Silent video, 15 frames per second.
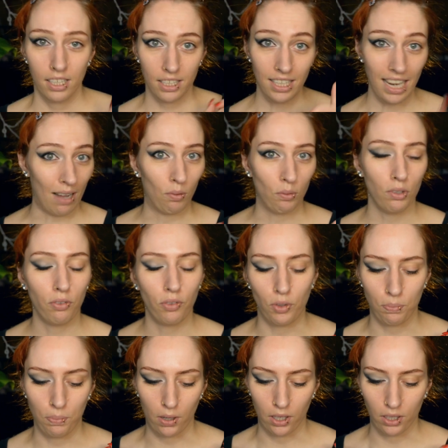Now, the
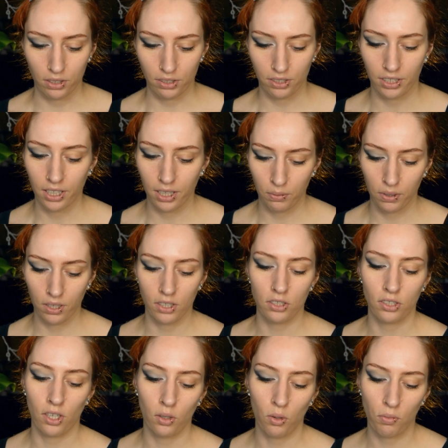fun part. Uh, we're gonna
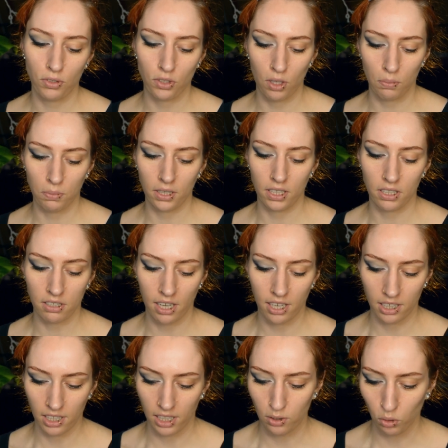start off with something
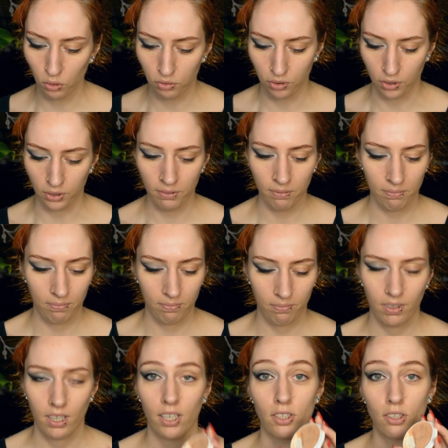decidedly not fun.
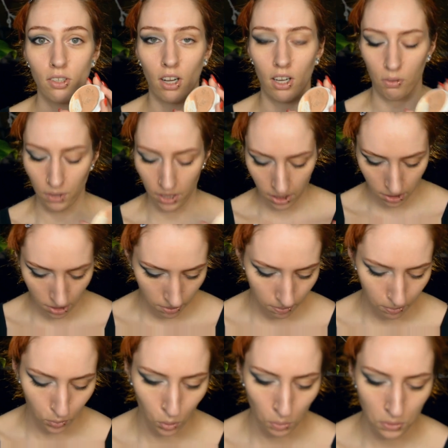Scarwax.
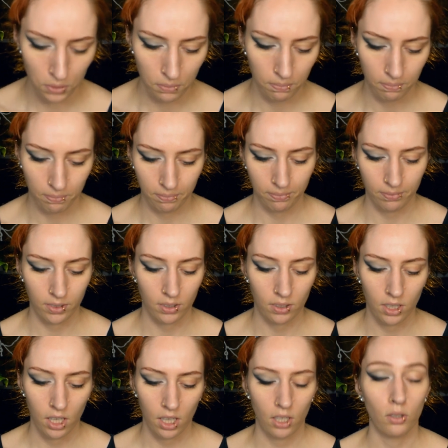Whoops.
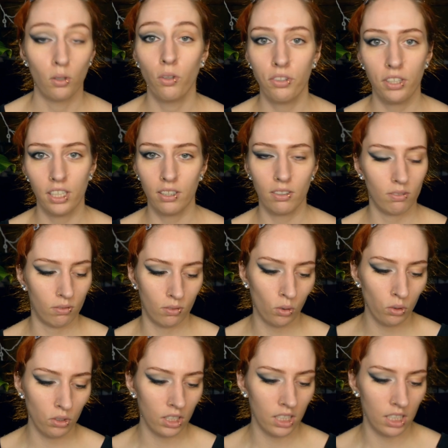Nothing,
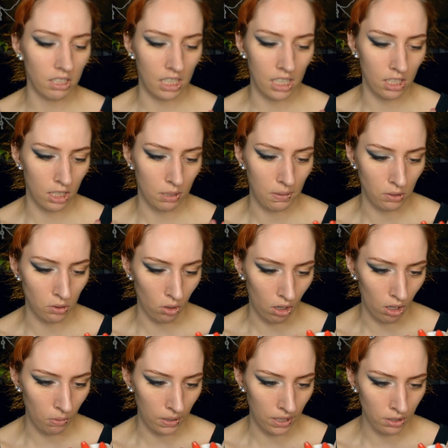nothing is easy about
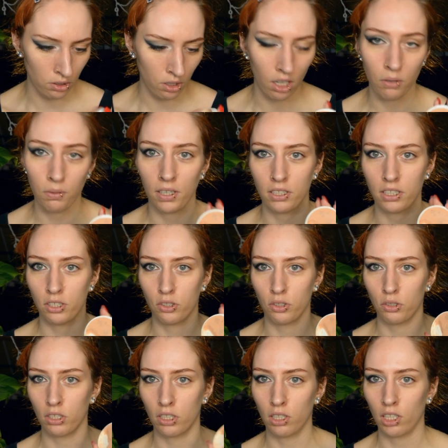Scarwax. Scarwax is
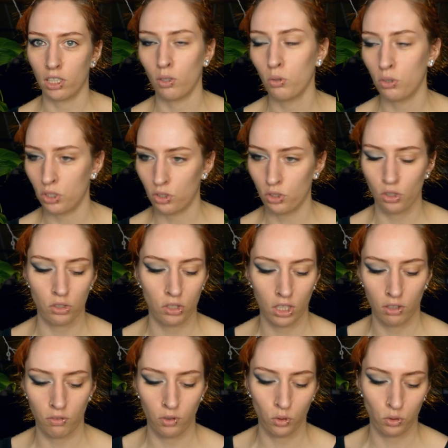just, it, it looks disgusting,
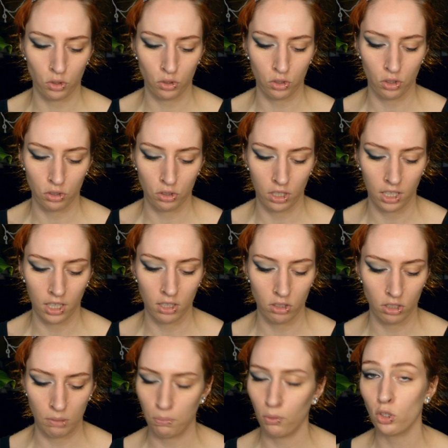it feels disgusting,
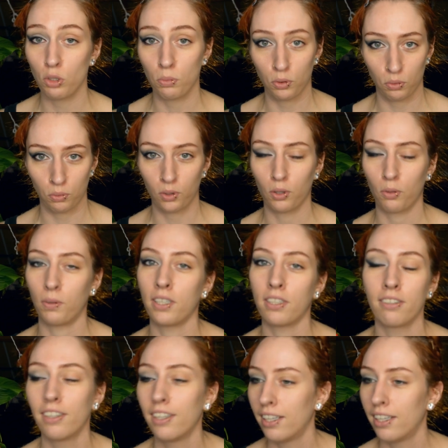it's impossible to work with.